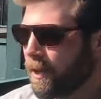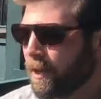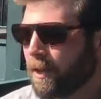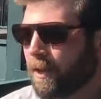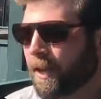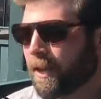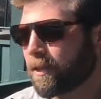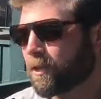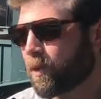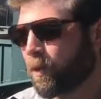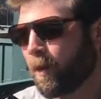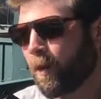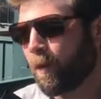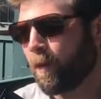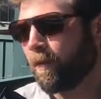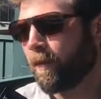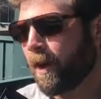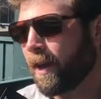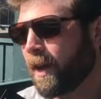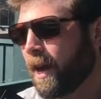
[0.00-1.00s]
Yeah, so
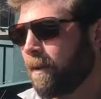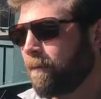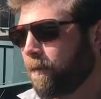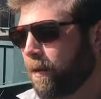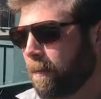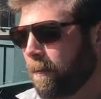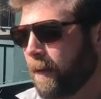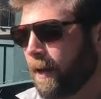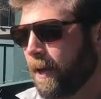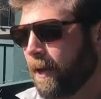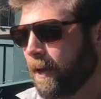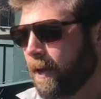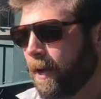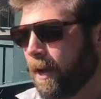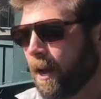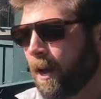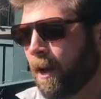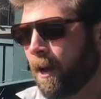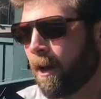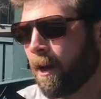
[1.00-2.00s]
we've got an MVP,
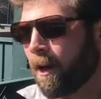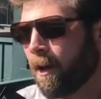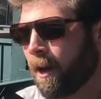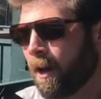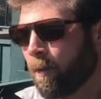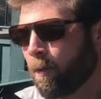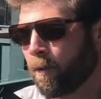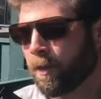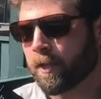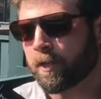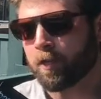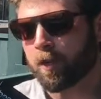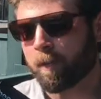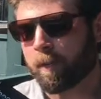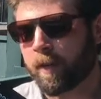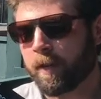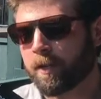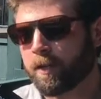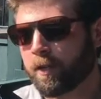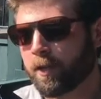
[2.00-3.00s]
and we're
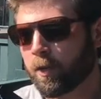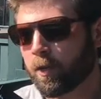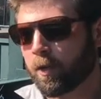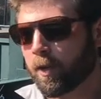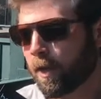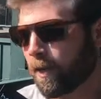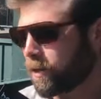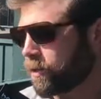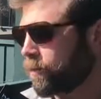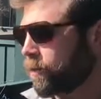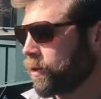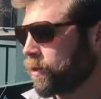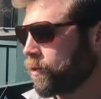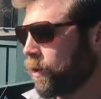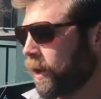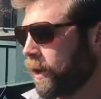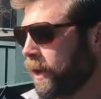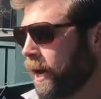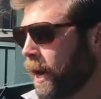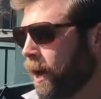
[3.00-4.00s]
distributing it to customers
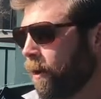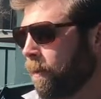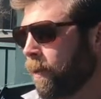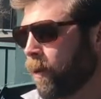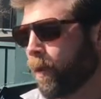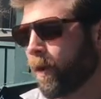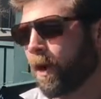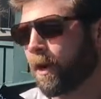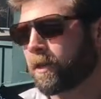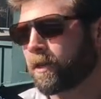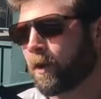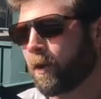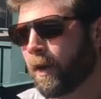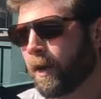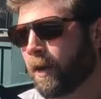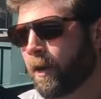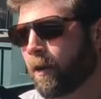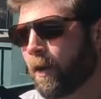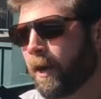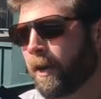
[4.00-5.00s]
right now, but we're also
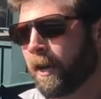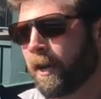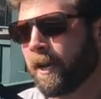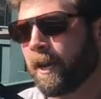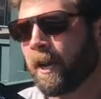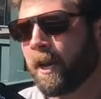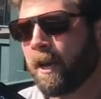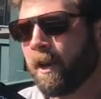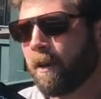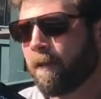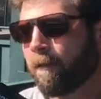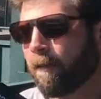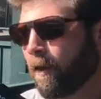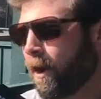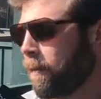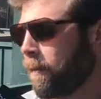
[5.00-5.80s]
integrating for